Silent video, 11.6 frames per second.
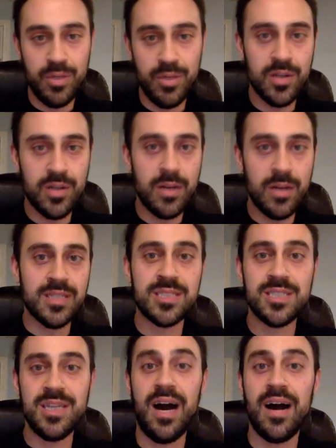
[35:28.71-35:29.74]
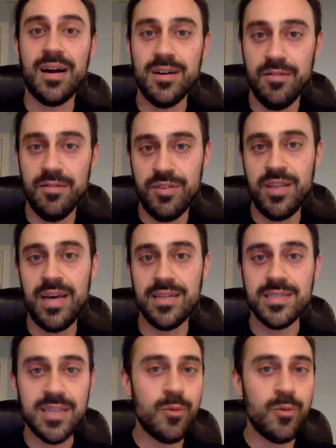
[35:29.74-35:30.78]
build up this stock of
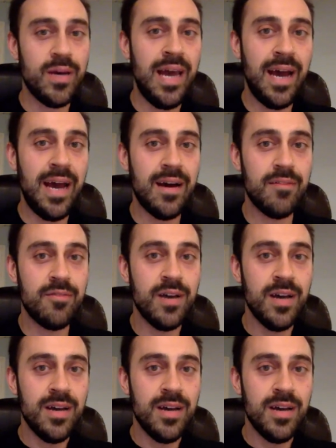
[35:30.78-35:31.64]
things that we have